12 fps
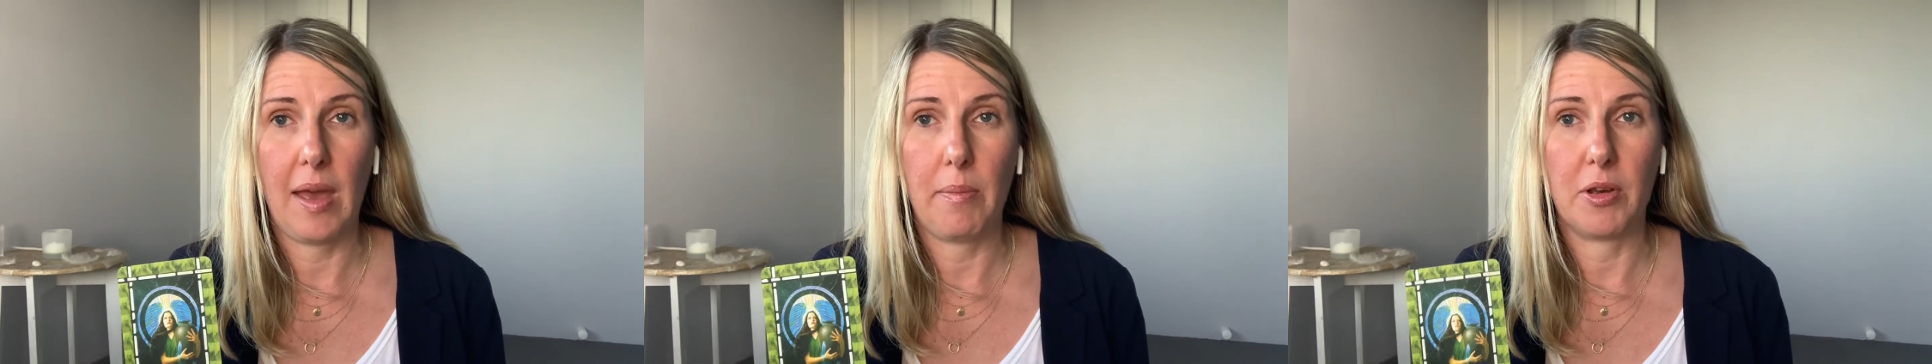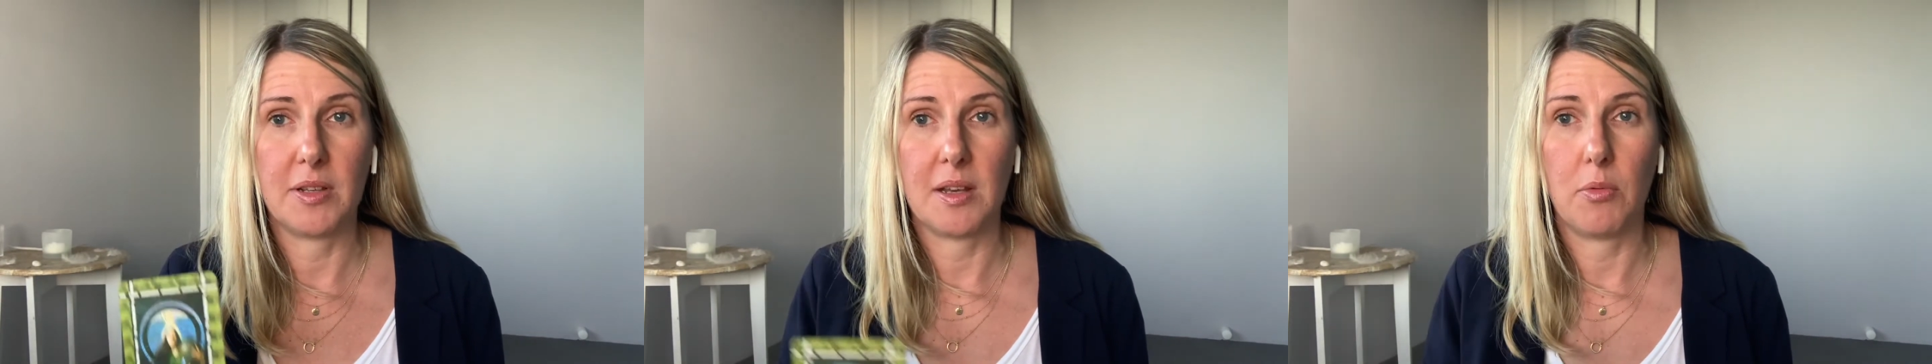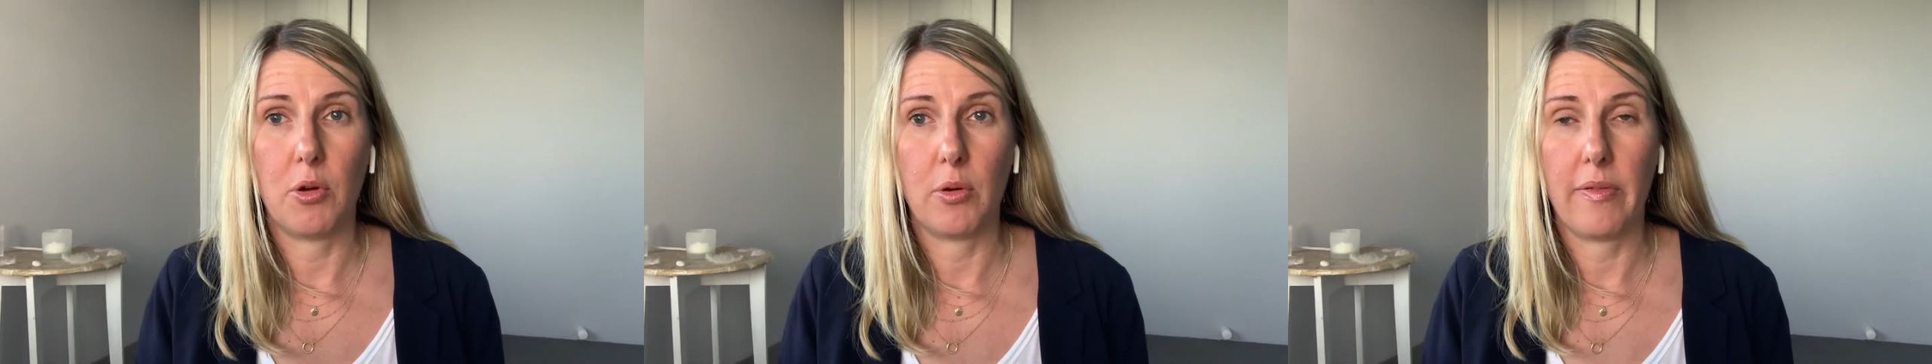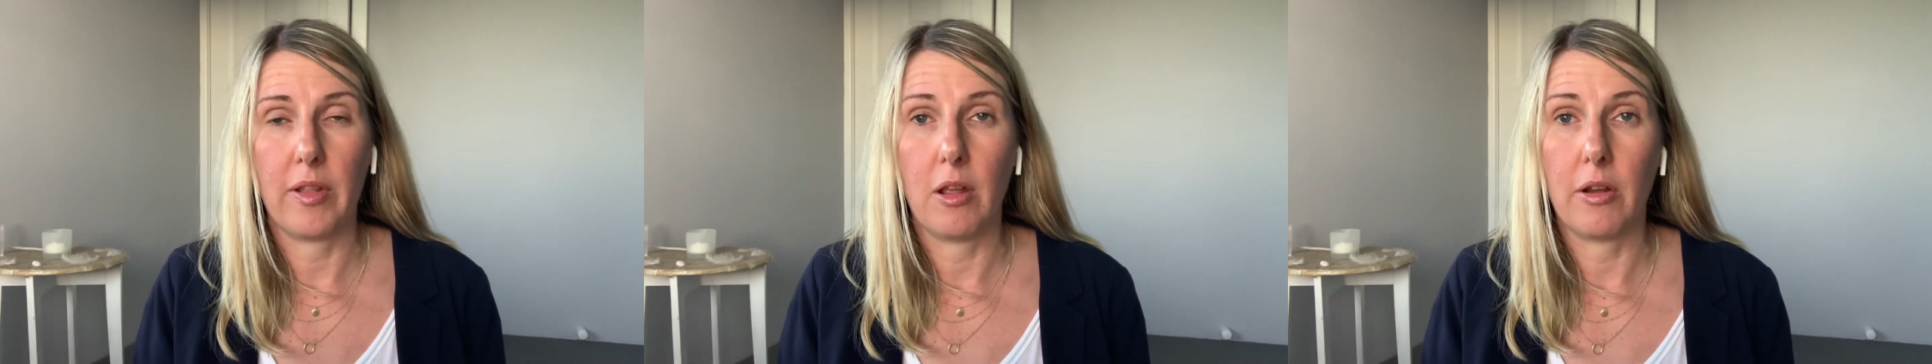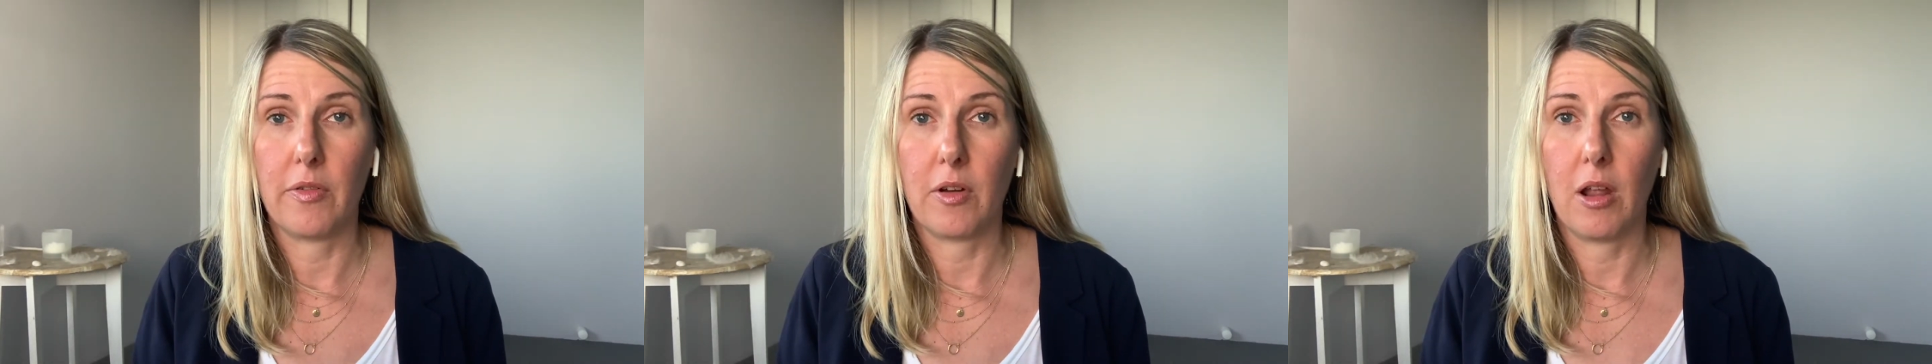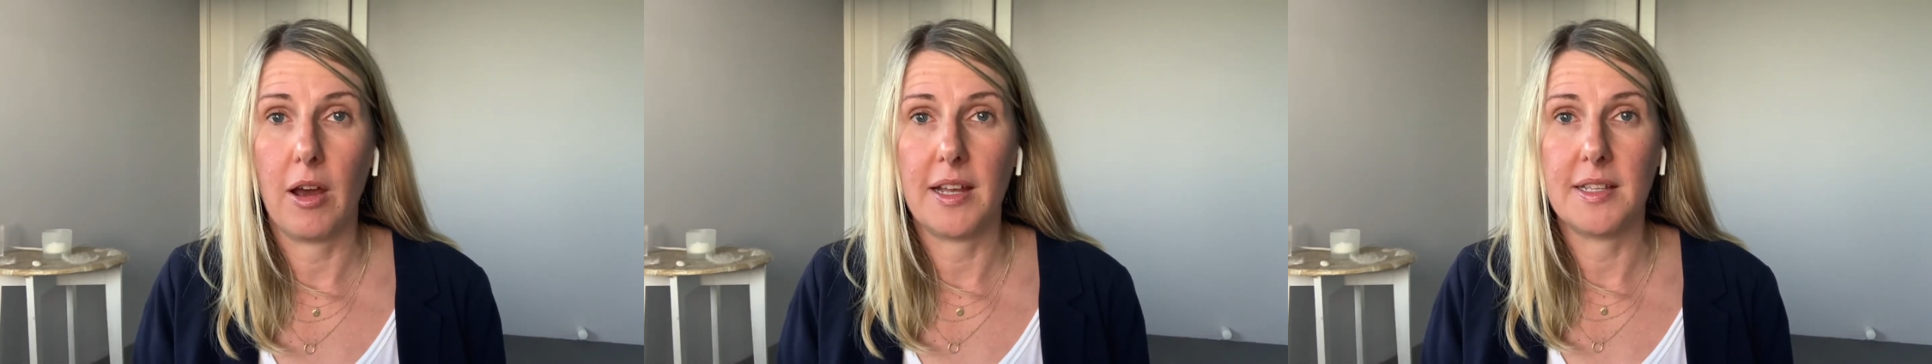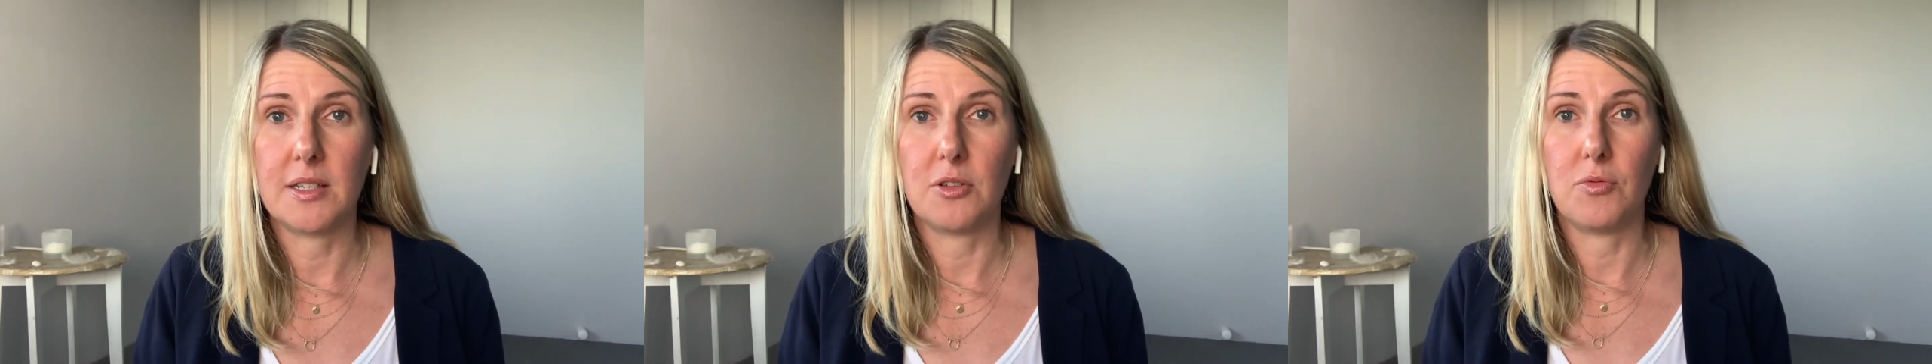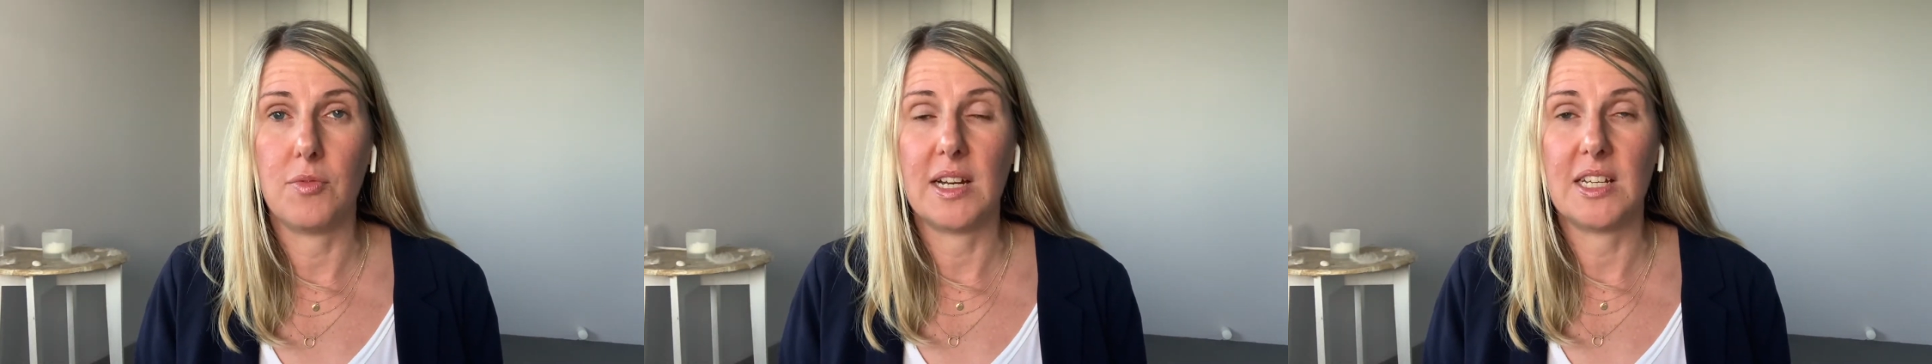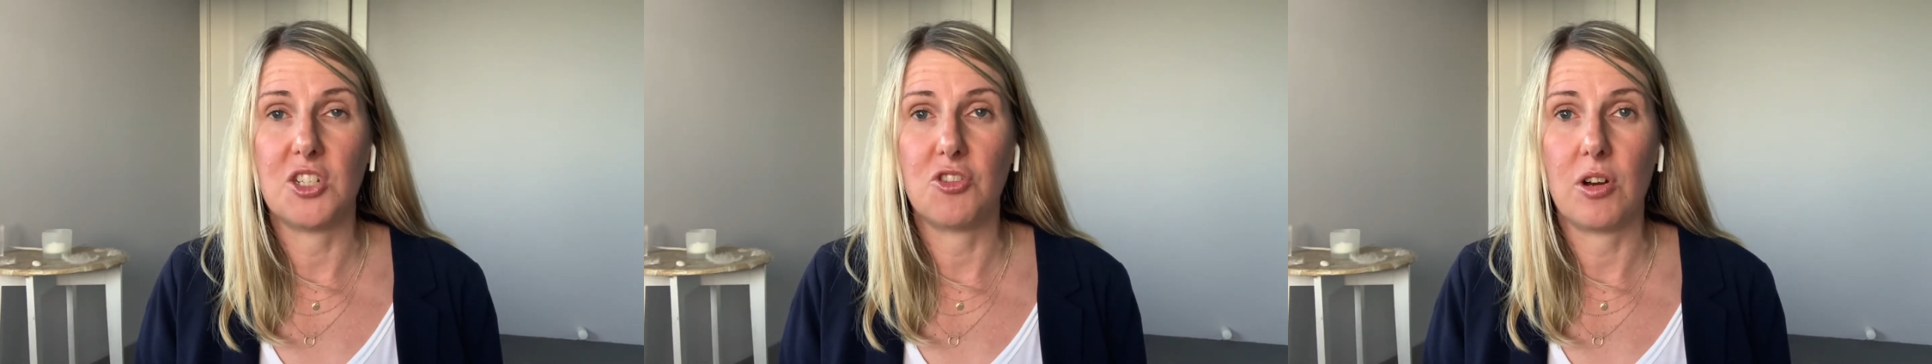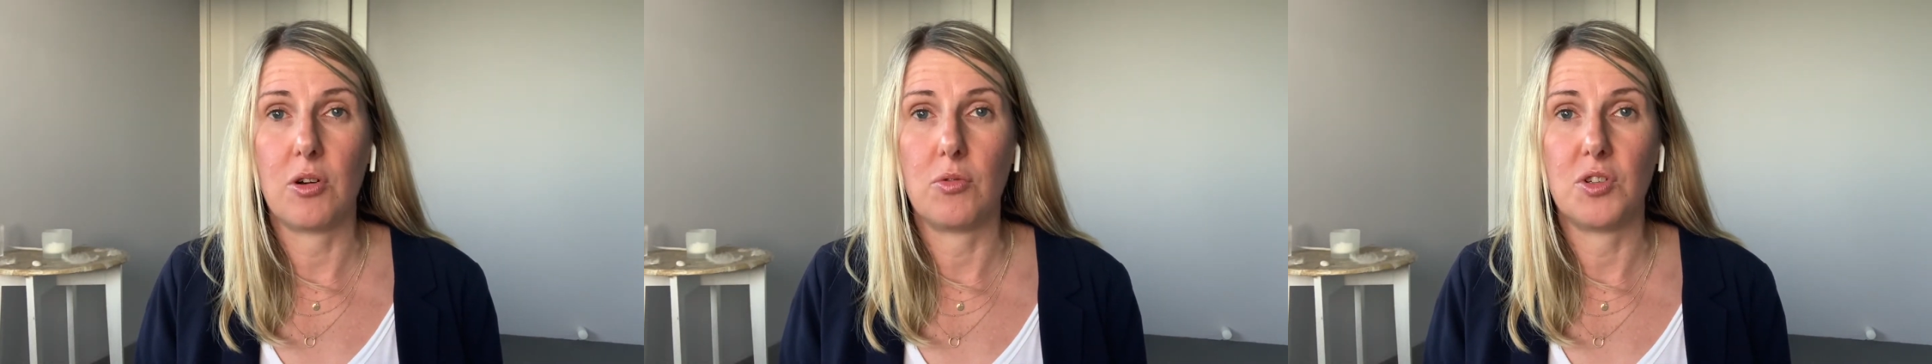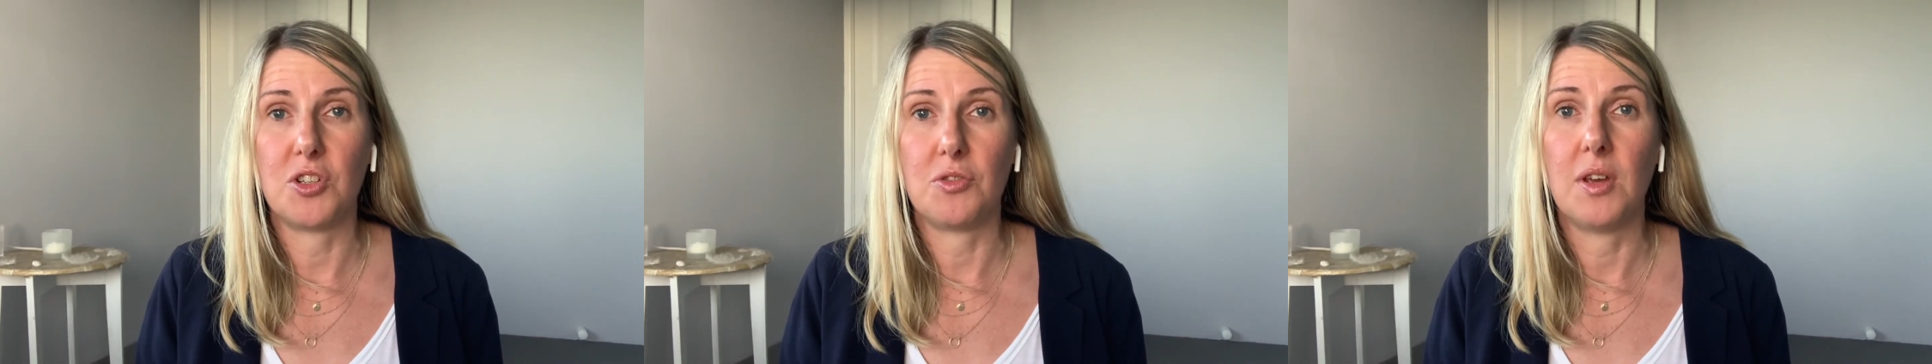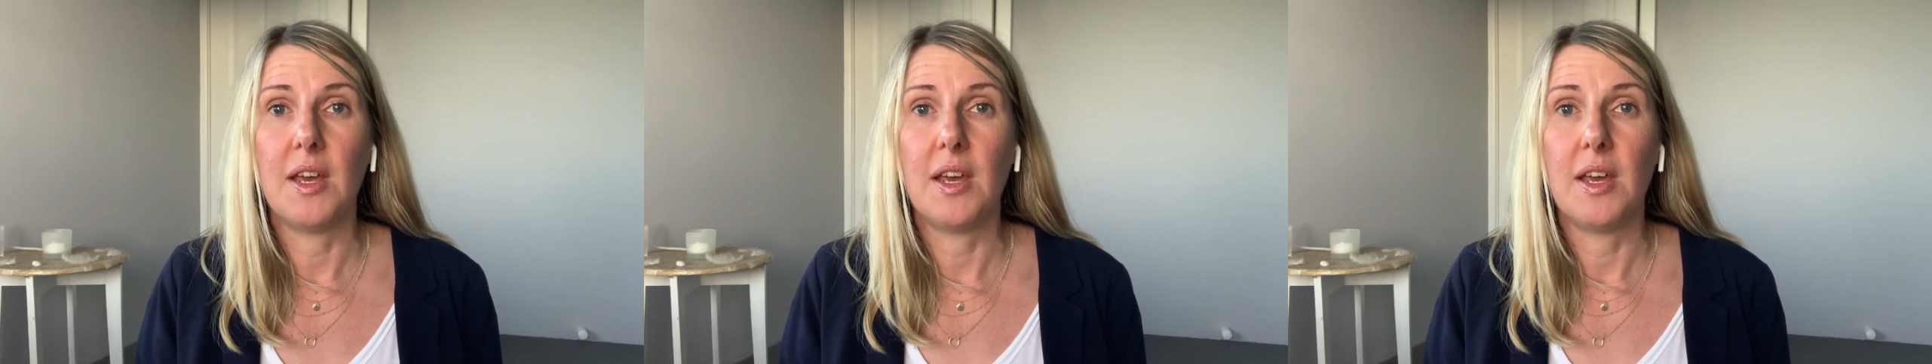because I work with a lot of clients who really struggle to